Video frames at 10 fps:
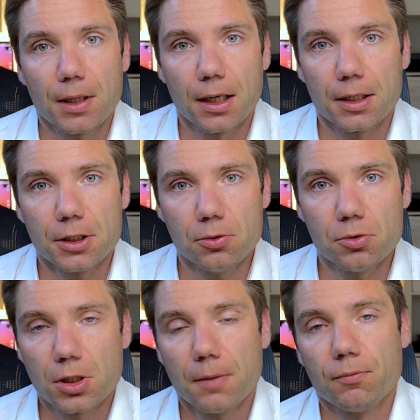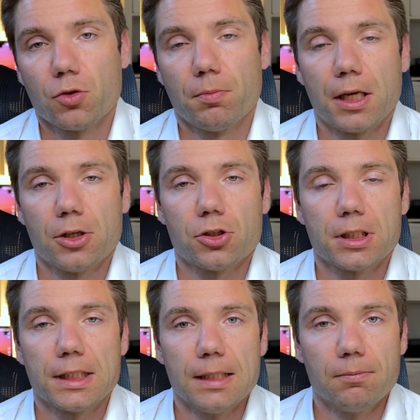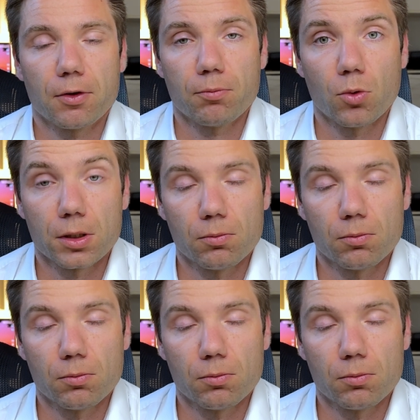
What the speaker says: I used to manage a team with more than